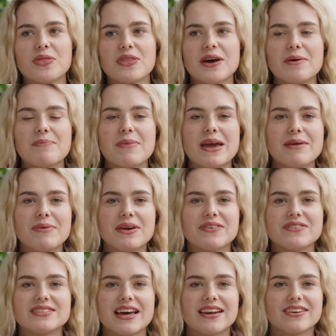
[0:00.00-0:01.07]
that maybe
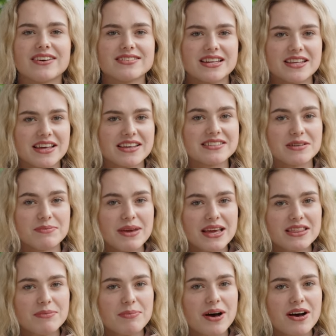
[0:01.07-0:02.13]
have said nasty things to me
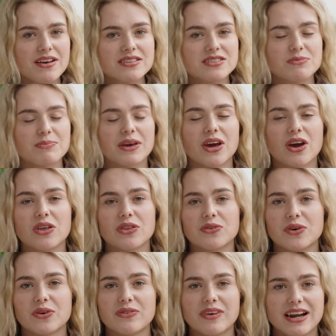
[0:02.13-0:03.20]
in the past have been going
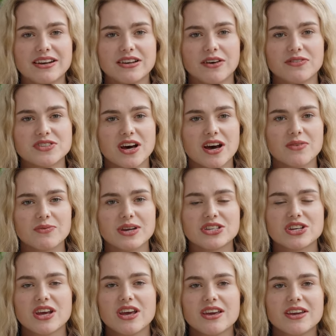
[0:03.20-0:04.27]
through a really tough time, which,